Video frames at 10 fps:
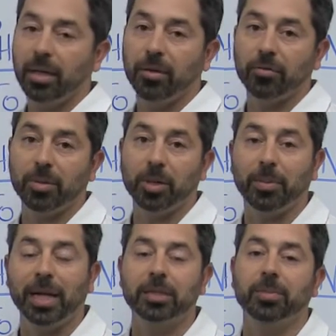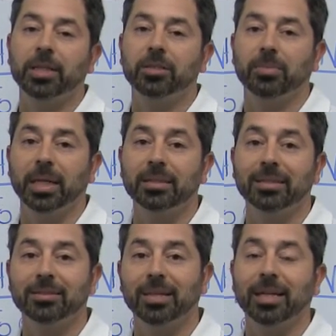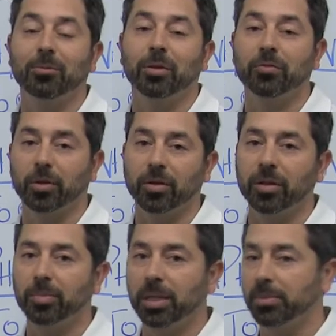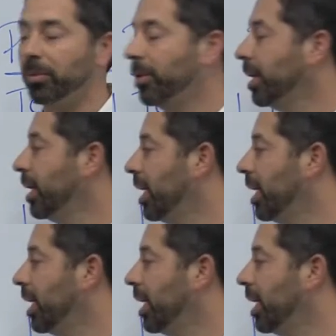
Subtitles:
from your past patient base is they can refer other people.